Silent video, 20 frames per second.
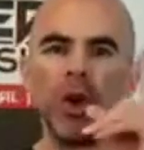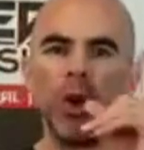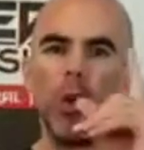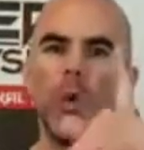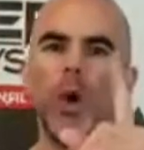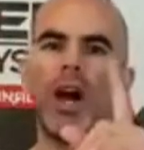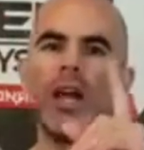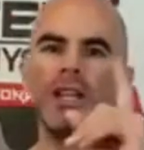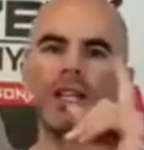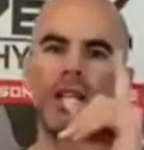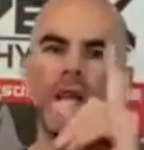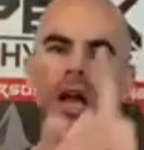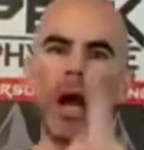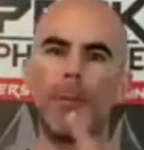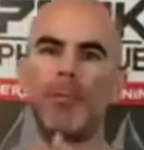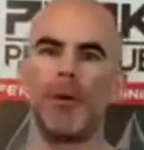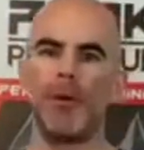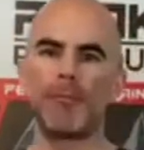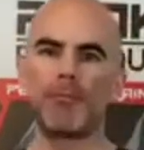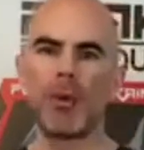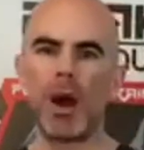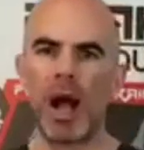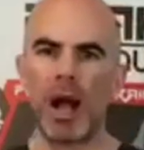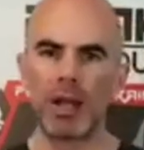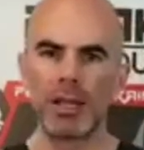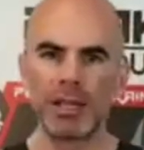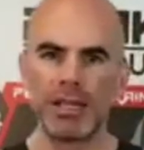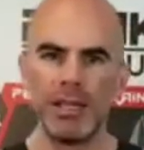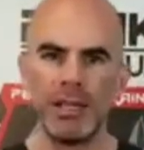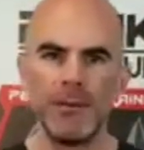One cup of
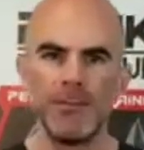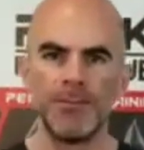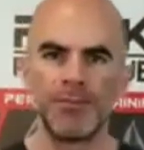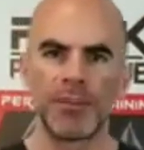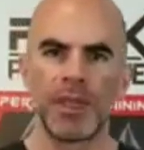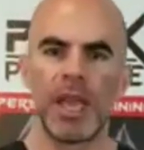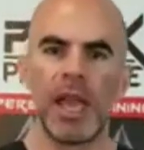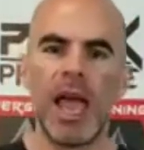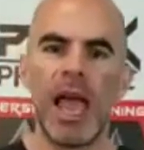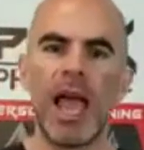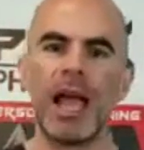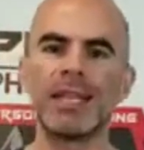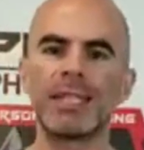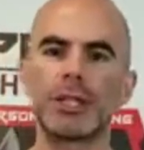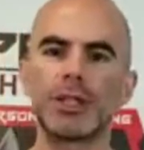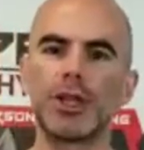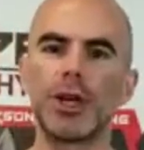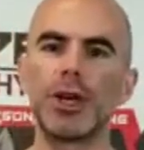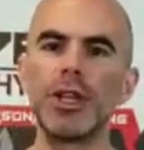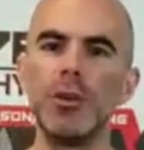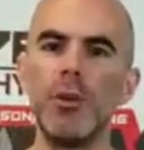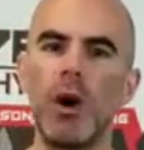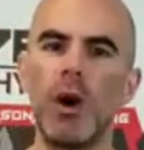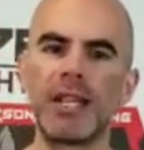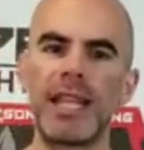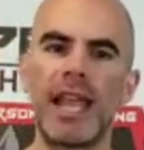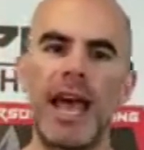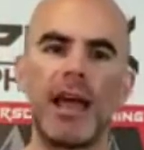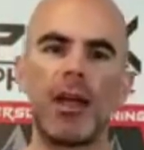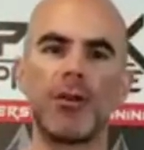broccoli has thirty-one
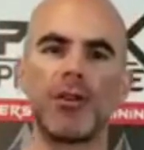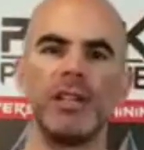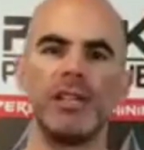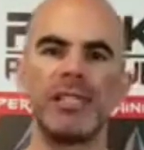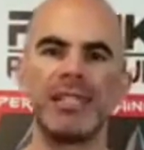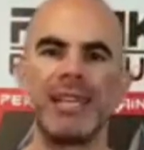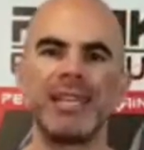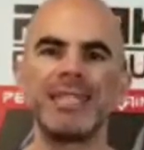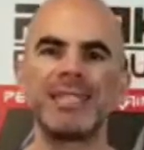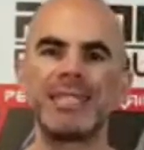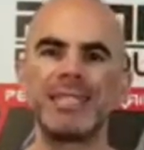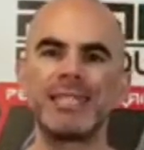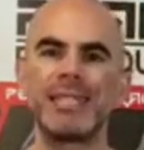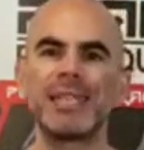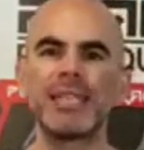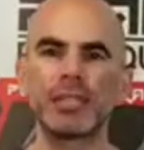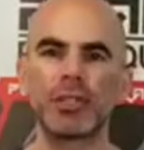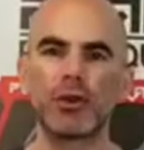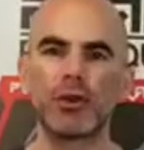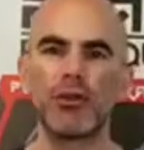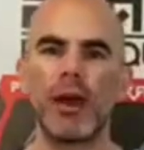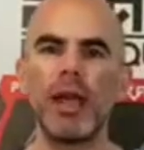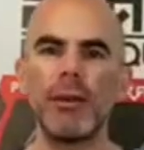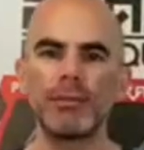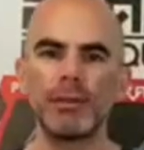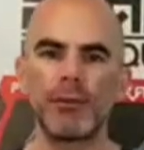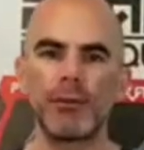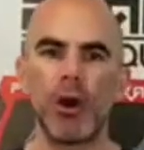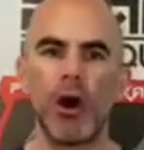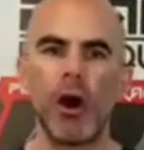calories, six grams
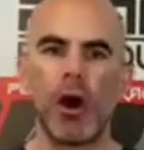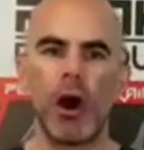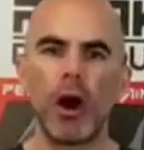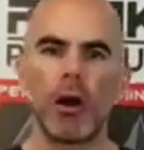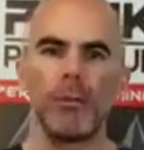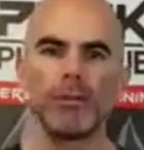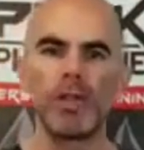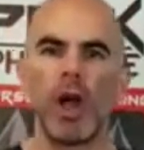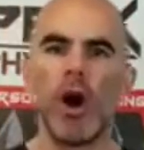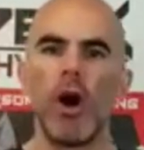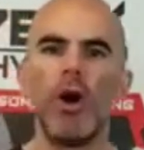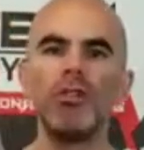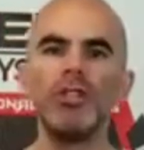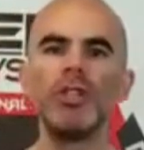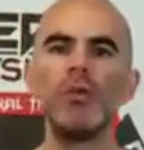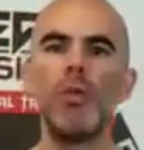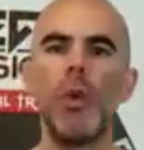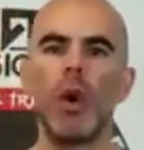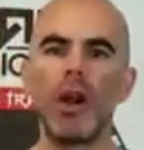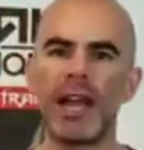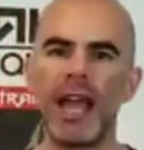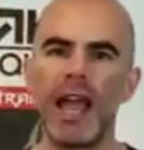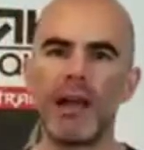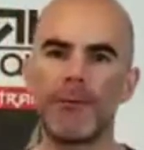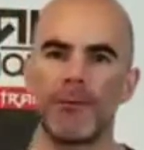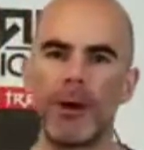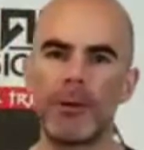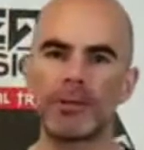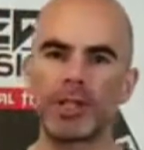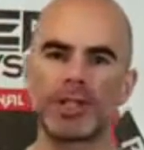of carbs, only one and a half
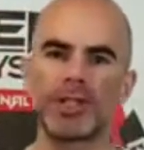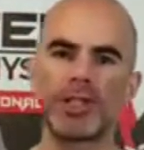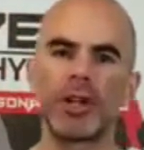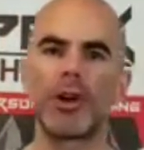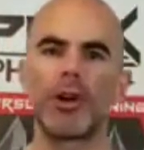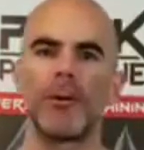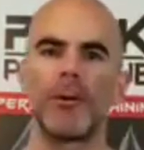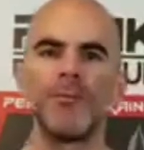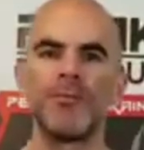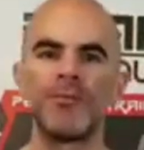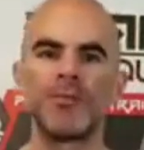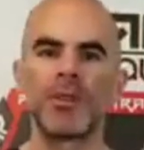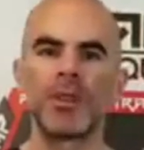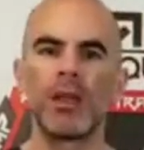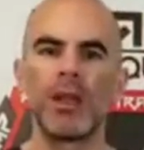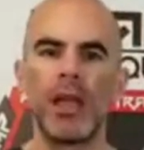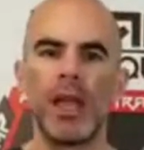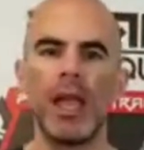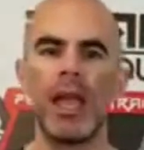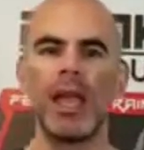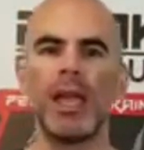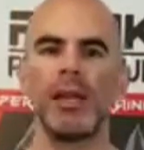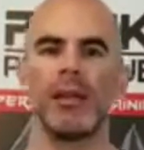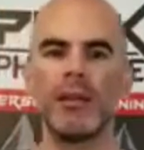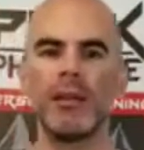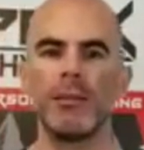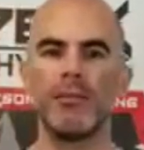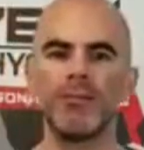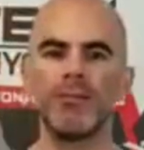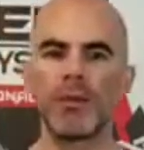grams of sugar, and
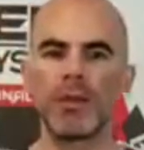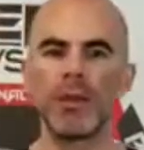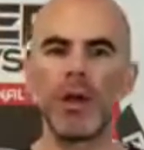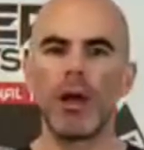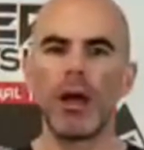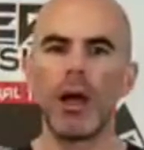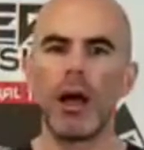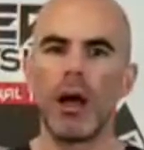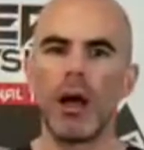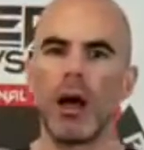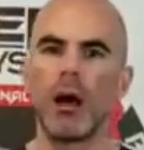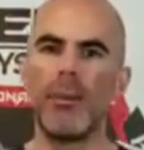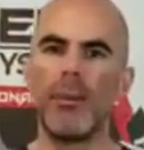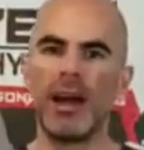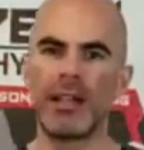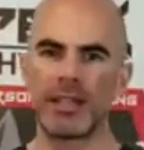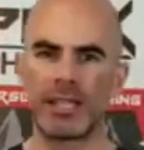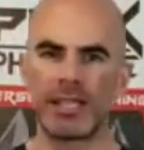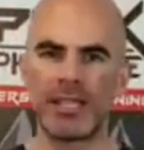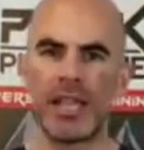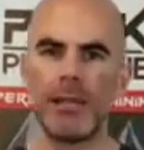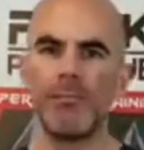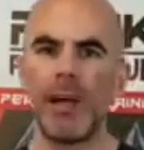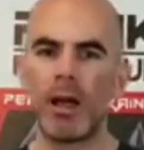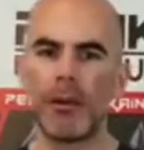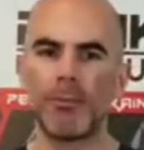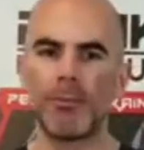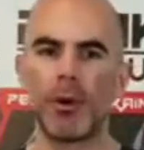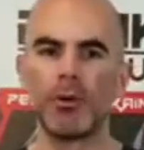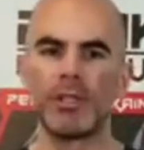about the same amount
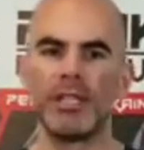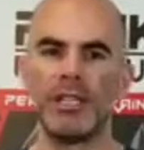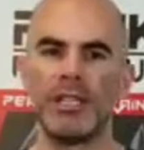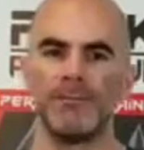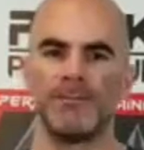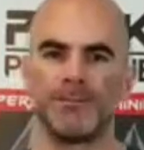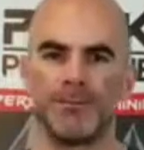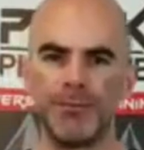of protein.